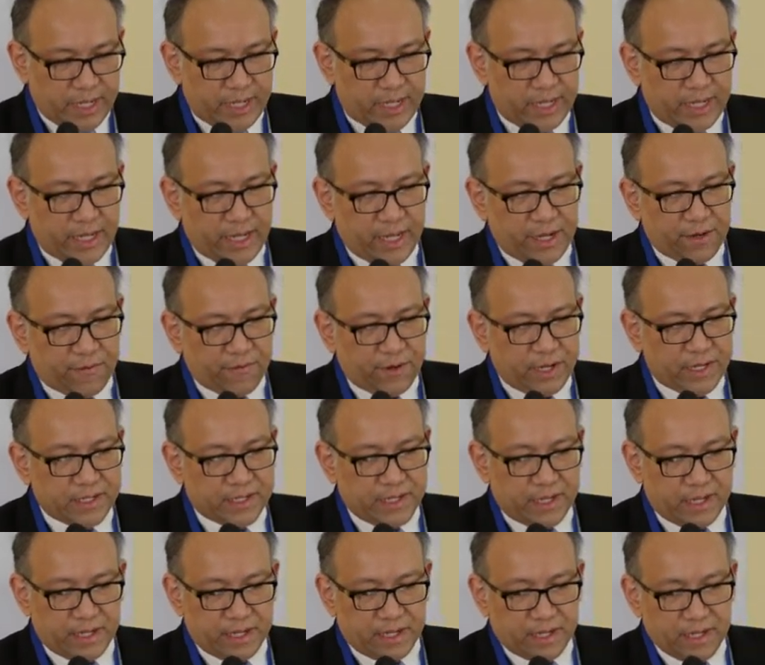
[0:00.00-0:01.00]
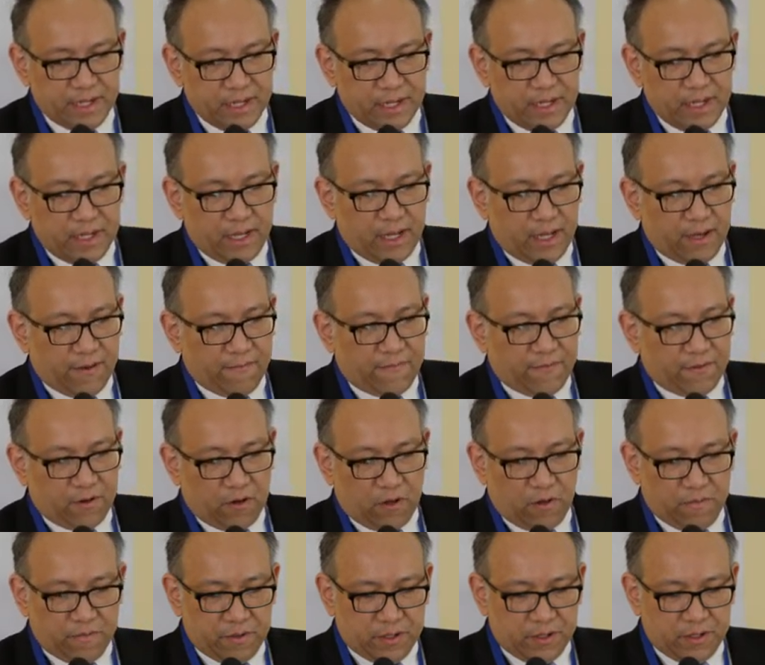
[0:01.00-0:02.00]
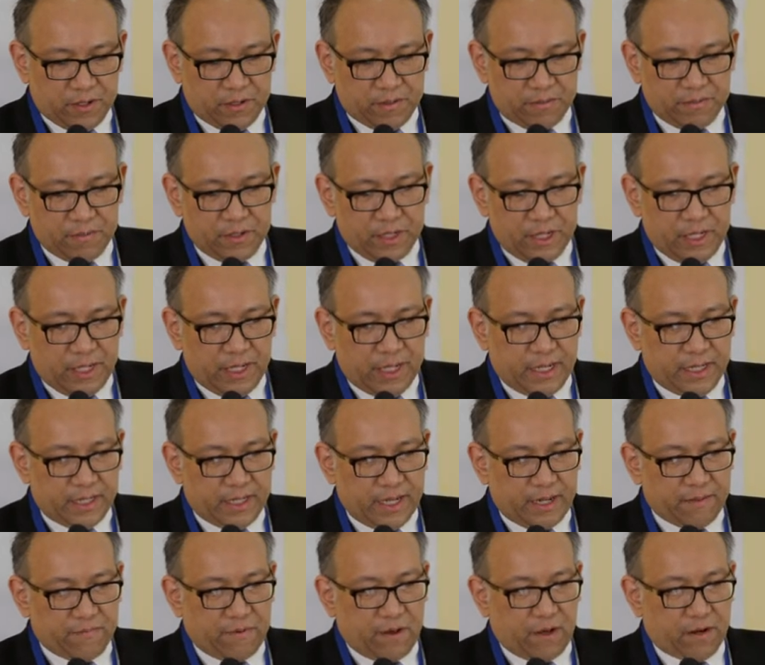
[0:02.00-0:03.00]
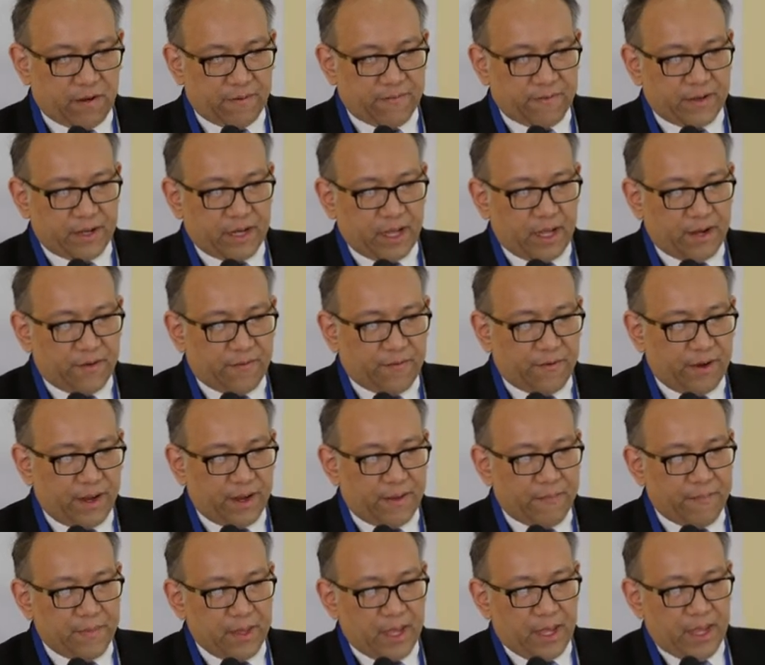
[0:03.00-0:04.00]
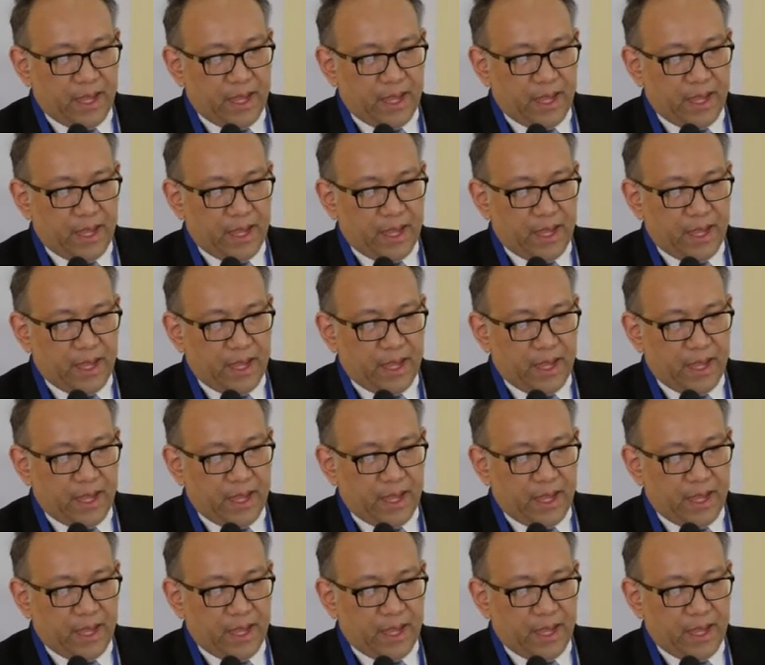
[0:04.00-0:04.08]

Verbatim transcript: in an increasing phenomenon in that part of the country.